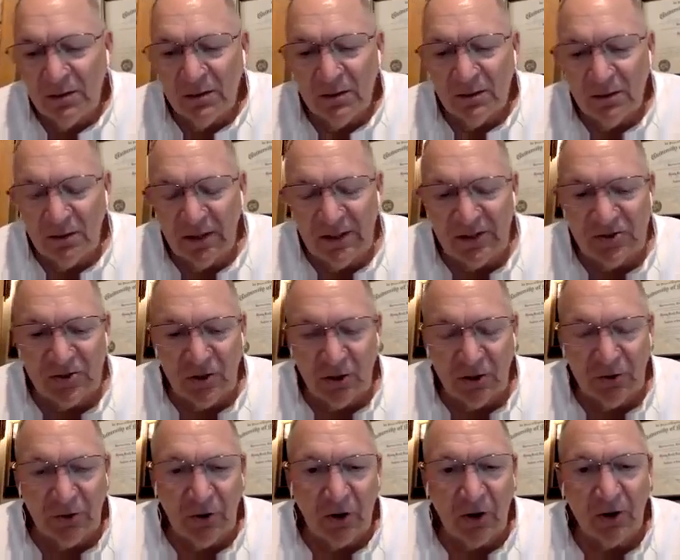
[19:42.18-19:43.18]
Lisa, our
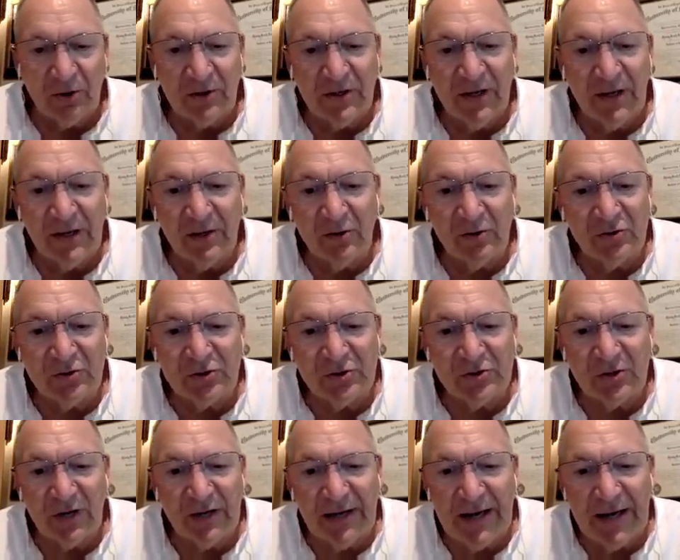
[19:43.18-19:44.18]
daughter, take you." She's,
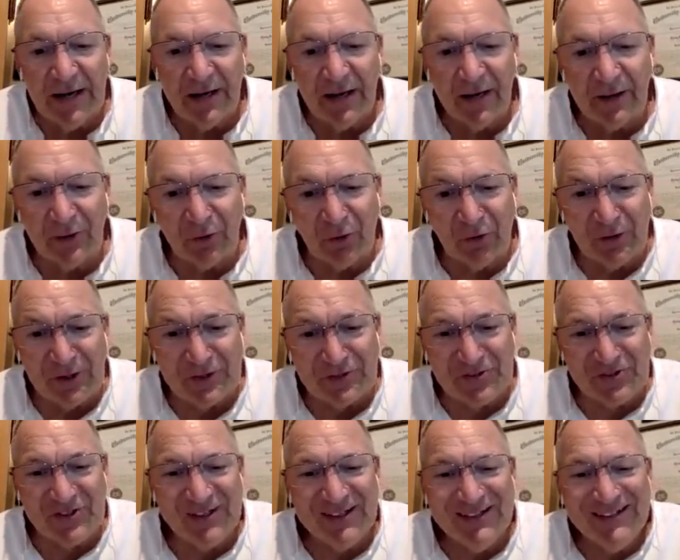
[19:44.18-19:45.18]
"I can't handle
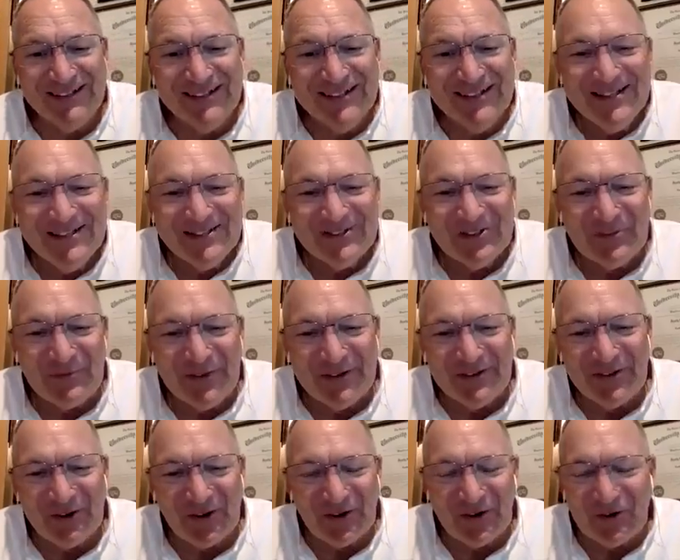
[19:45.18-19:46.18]
this." So my
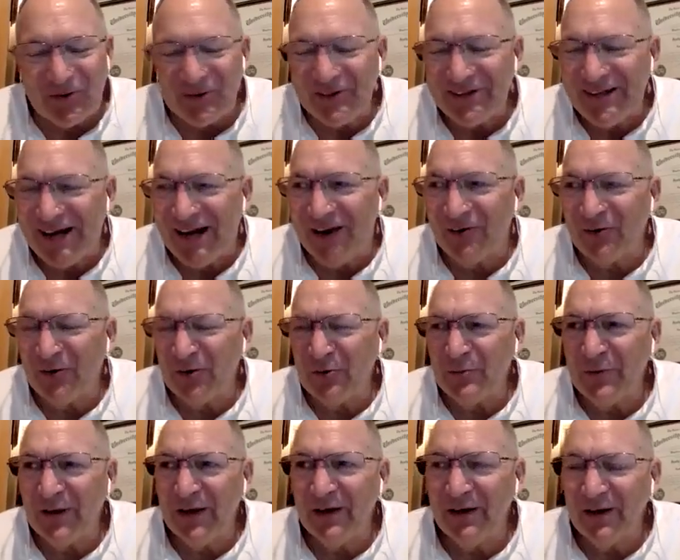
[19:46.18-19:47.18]
daughter went down with
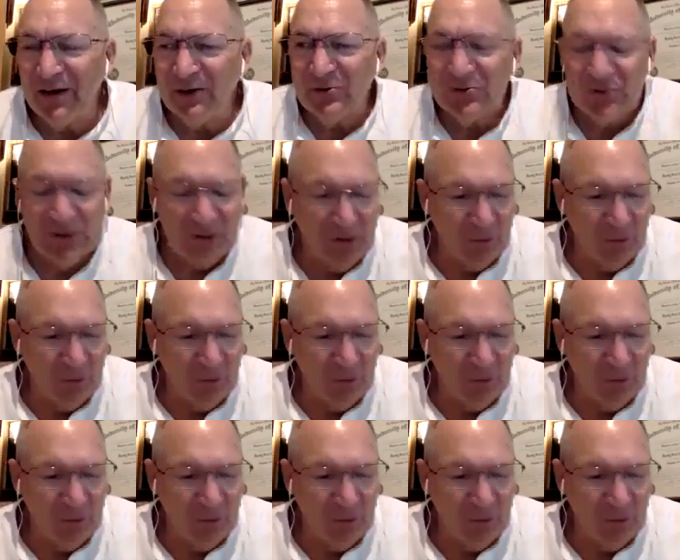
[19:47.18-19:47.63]
me, and I was in a